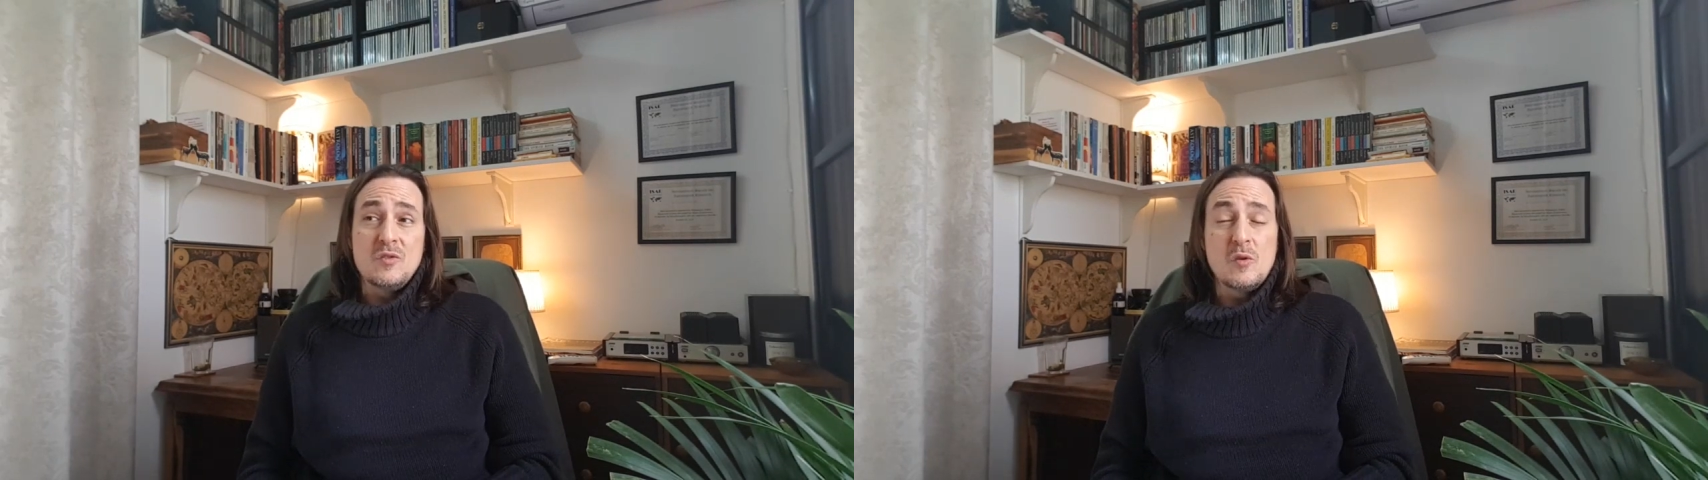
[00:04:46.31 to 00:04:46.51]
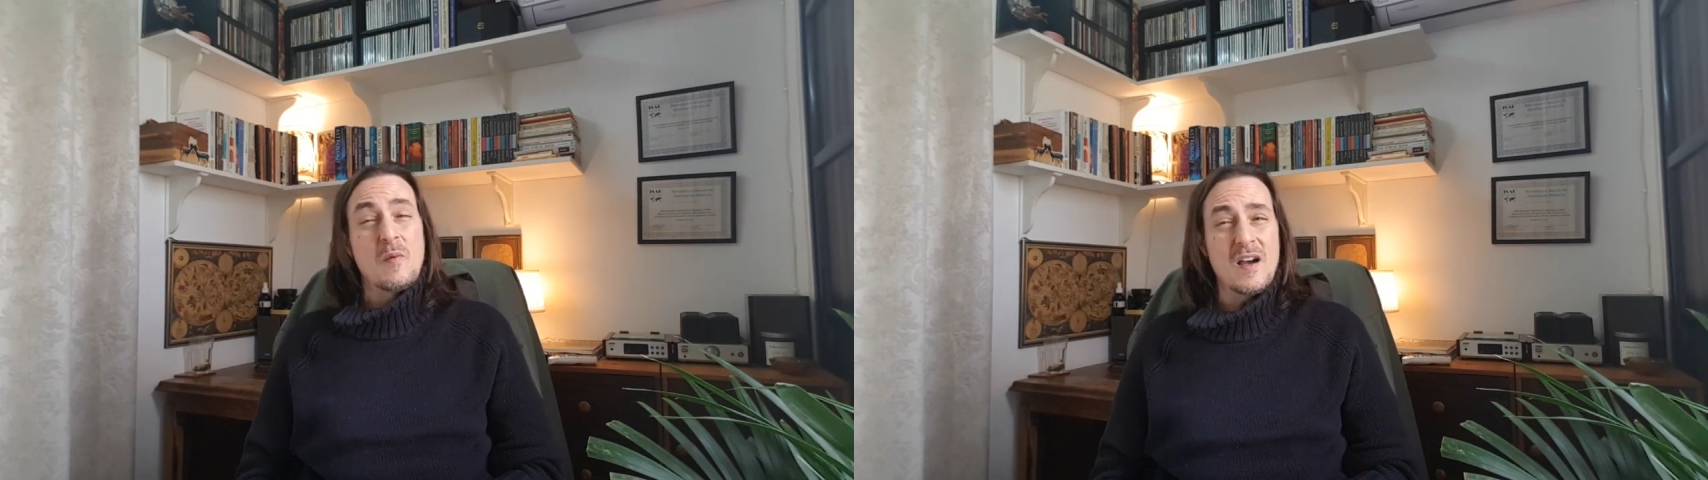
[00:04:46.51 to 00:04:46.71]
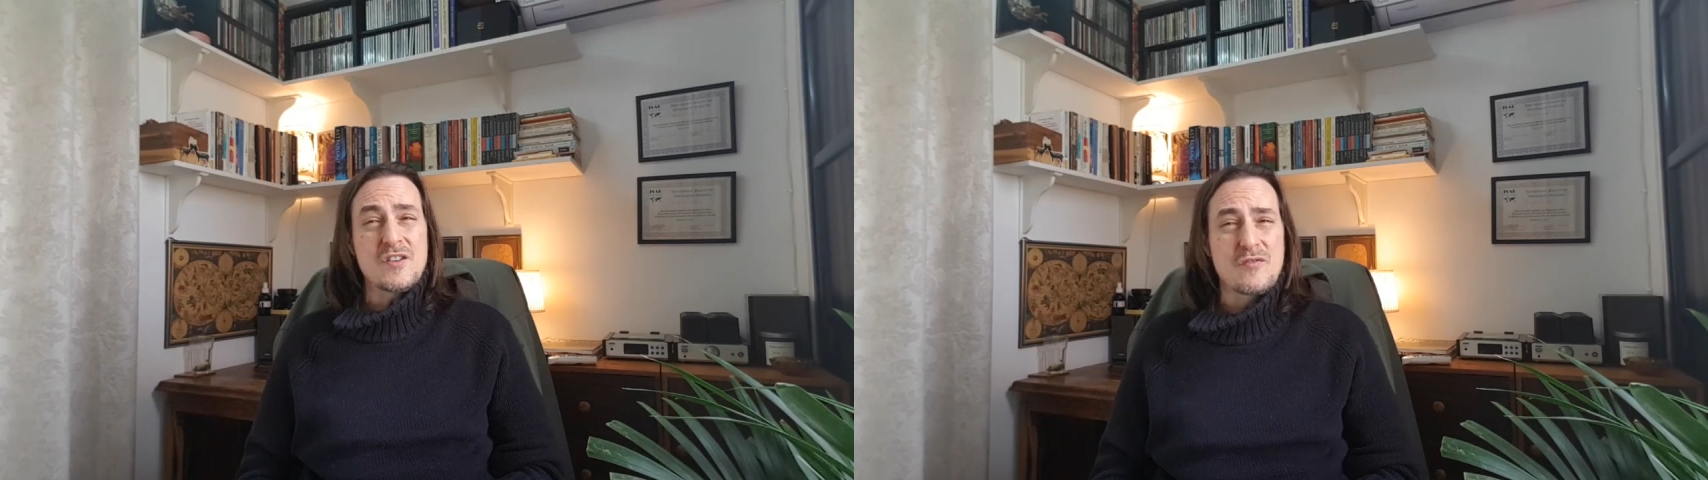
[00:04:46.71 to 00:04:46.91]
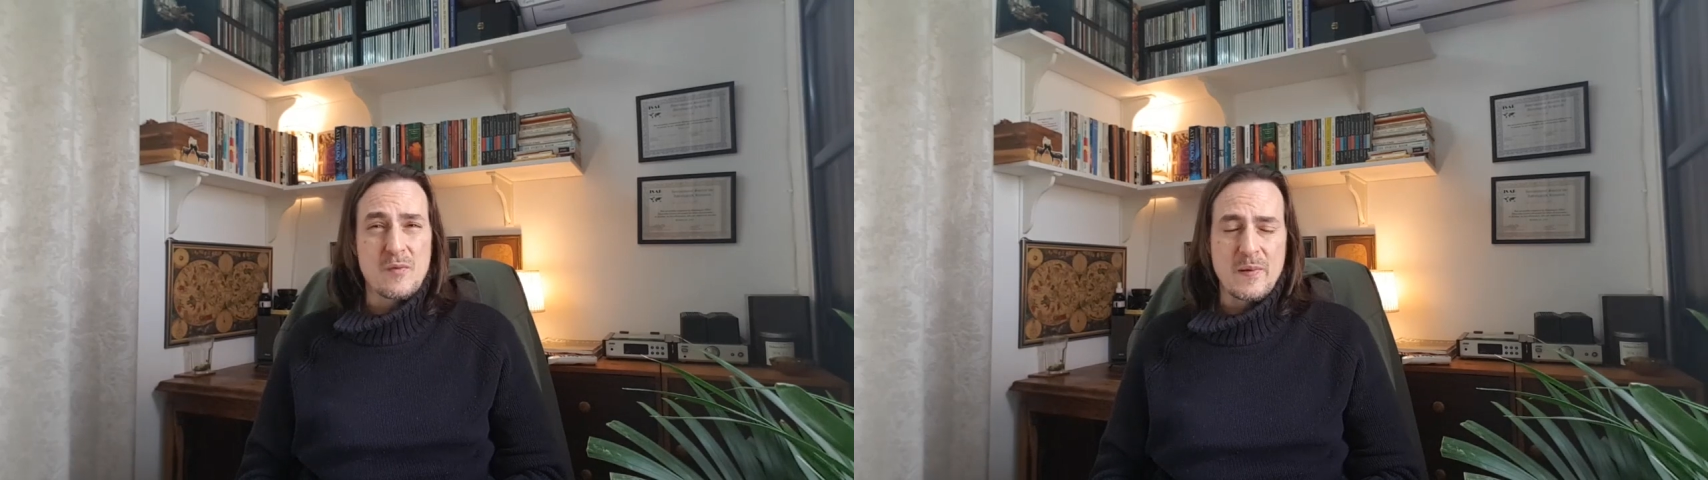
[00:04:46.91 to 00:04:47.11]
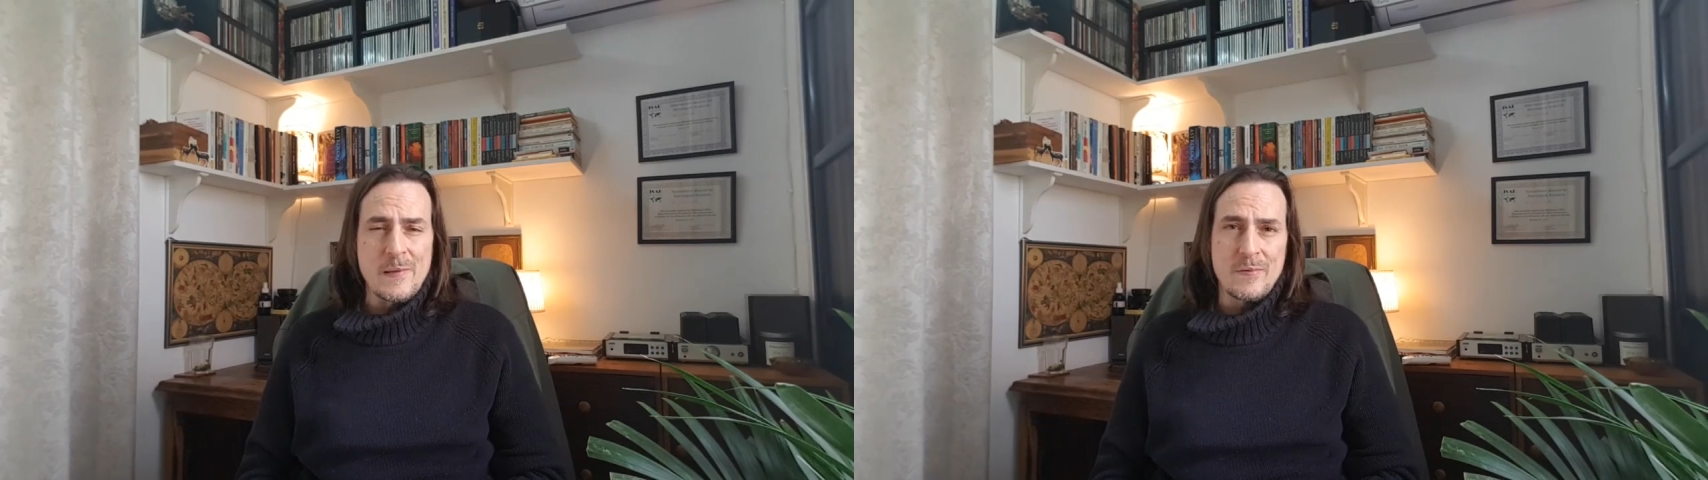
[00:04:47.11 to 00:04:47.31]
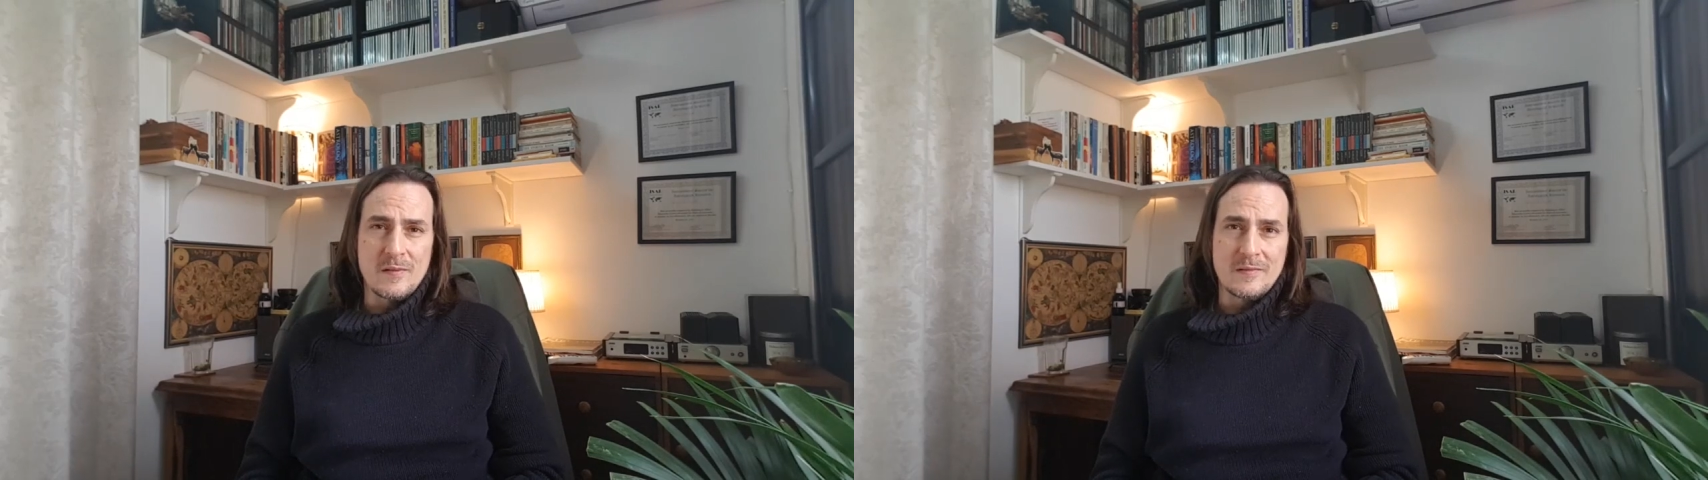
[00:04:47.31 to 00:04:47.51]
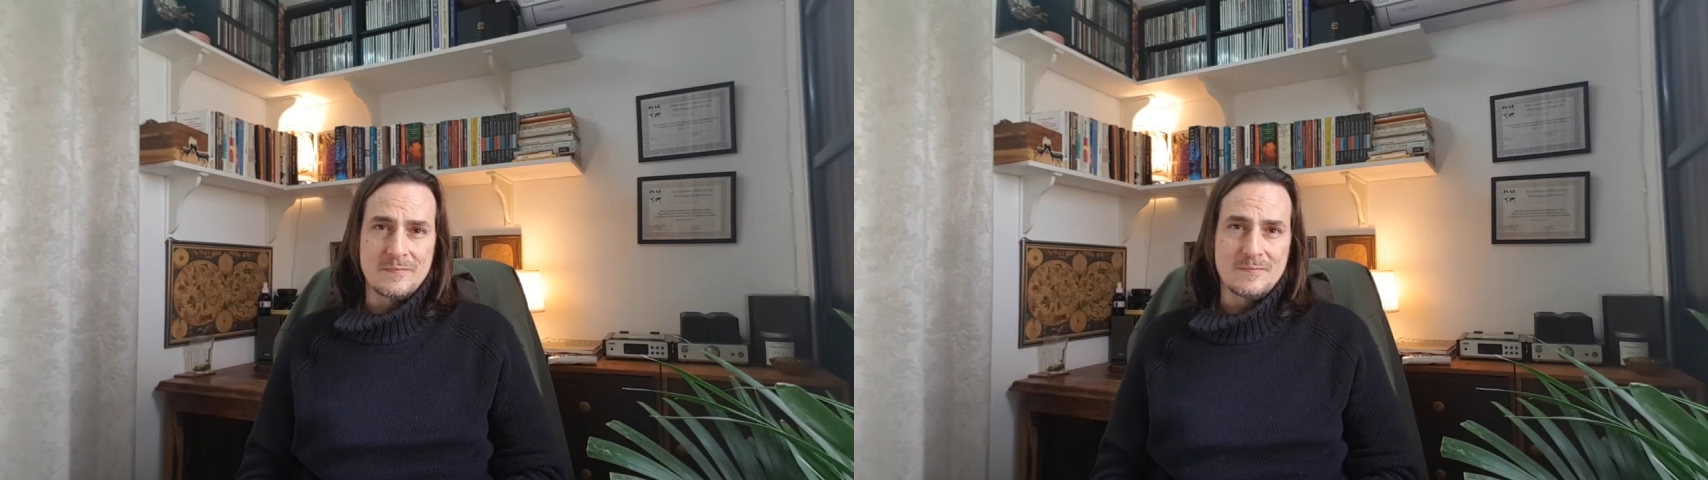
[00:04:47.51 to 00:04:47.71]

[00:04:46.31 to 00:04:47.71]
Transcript: too much for people